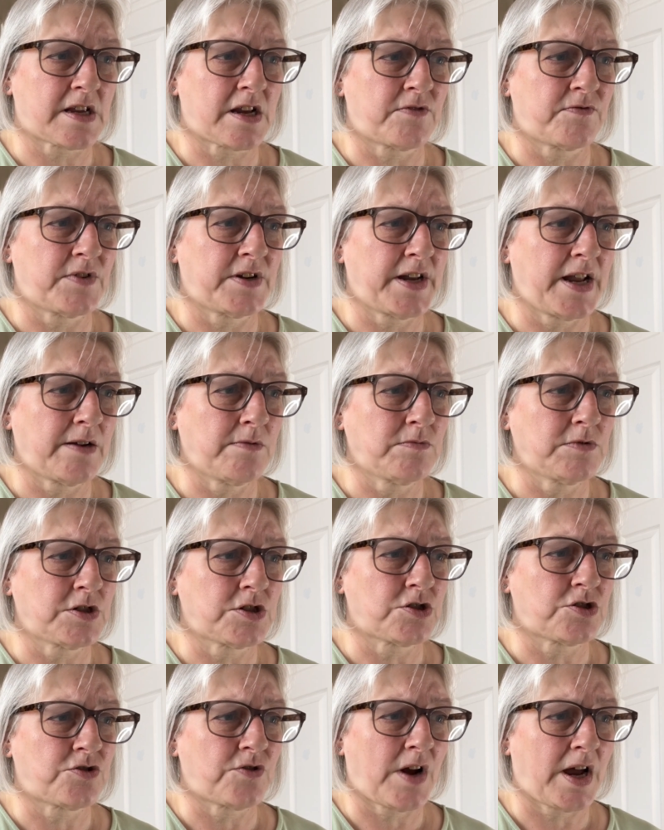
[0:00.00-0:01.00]
A renowned
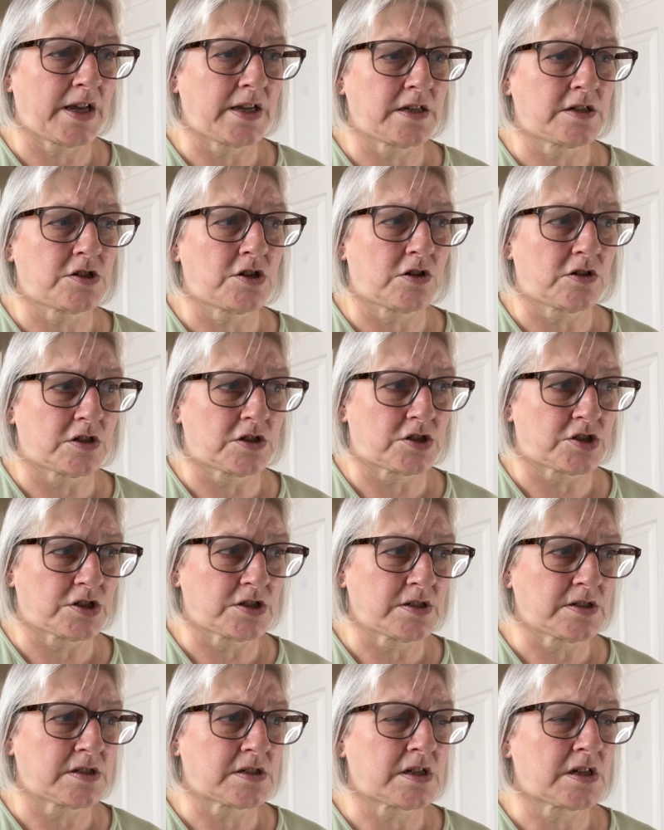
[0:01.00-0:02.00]

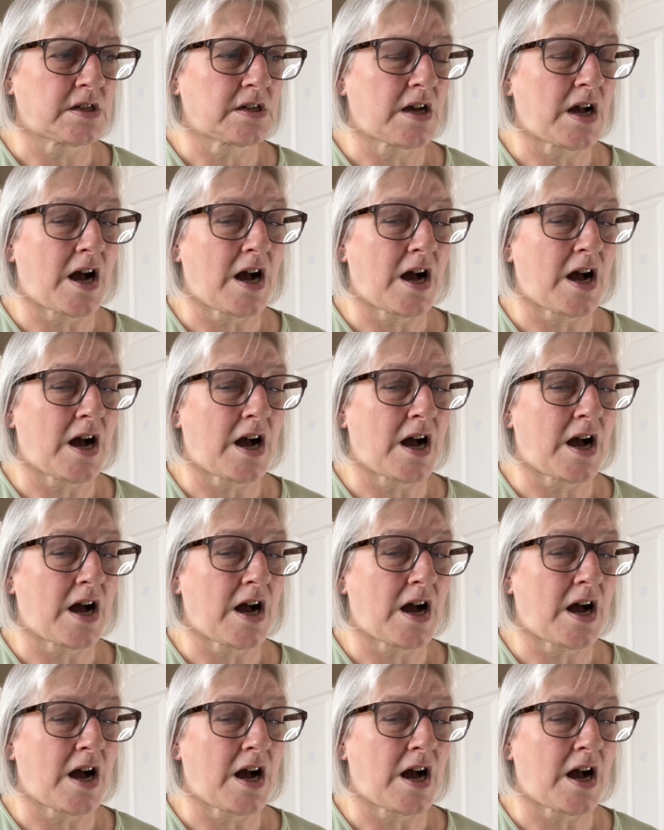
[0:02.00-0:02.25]
dryadologist,